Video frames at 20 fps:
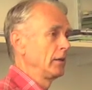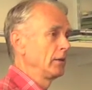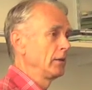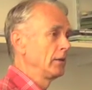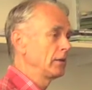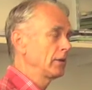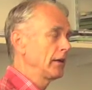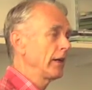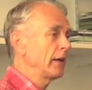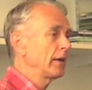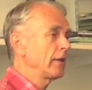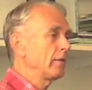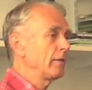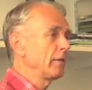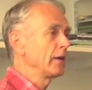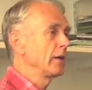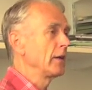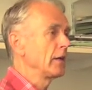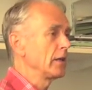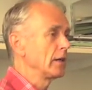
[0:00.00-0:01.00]
The second
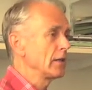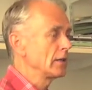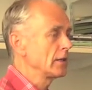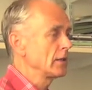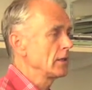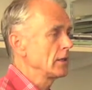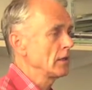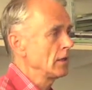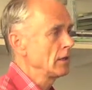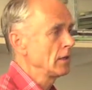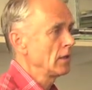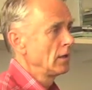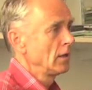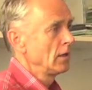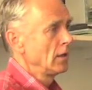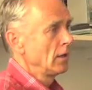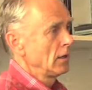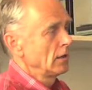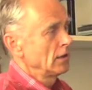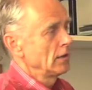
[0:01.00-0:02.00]
thing is
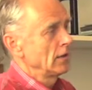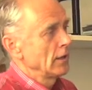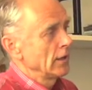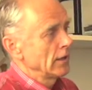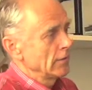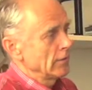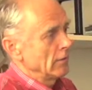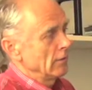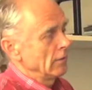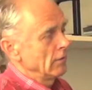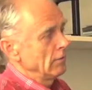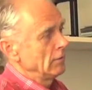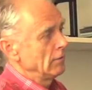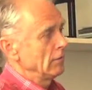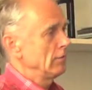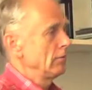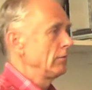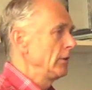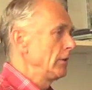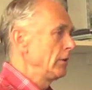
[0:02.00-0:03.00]
that
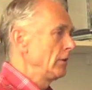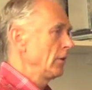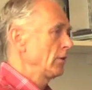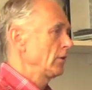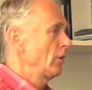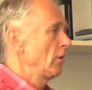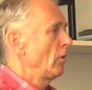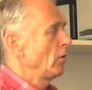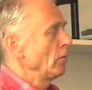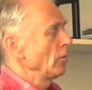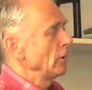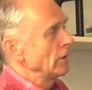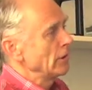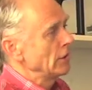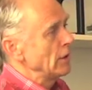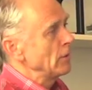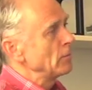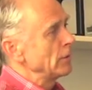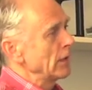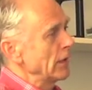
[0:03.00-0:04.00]
we not only
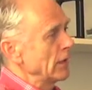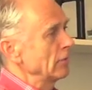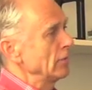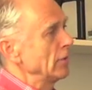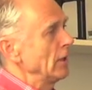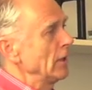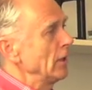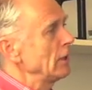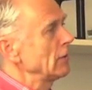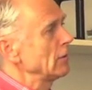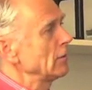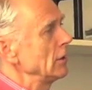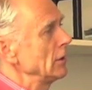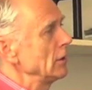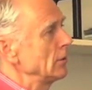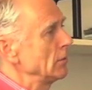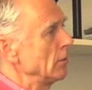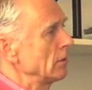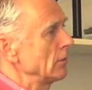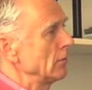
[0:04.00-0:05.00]
keep track of the
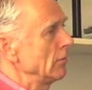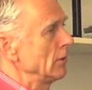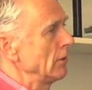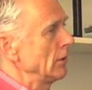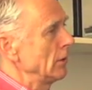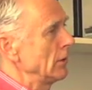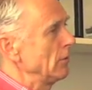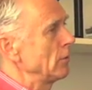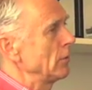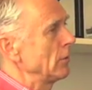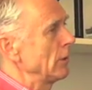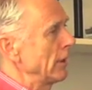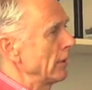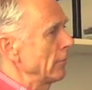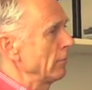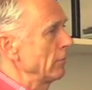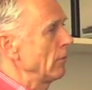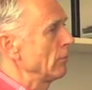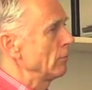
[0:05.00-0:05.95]
increase, but we keep track